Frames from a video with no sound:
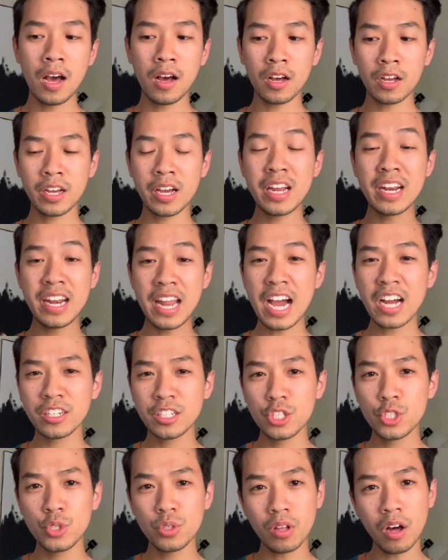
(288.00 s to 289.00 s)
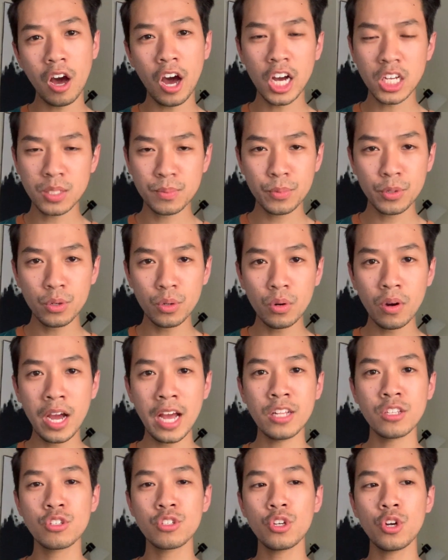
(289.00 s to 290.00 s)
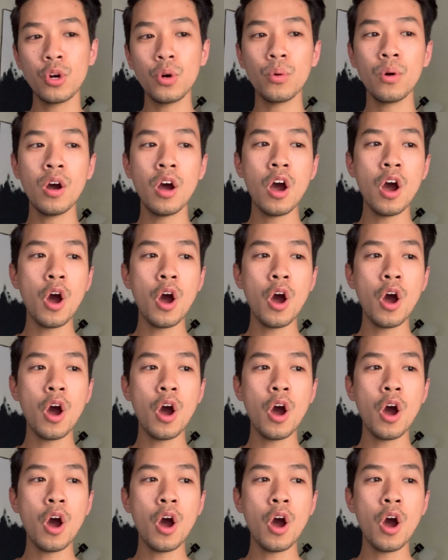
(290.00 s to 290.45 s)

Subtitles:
connected to the hospital, and so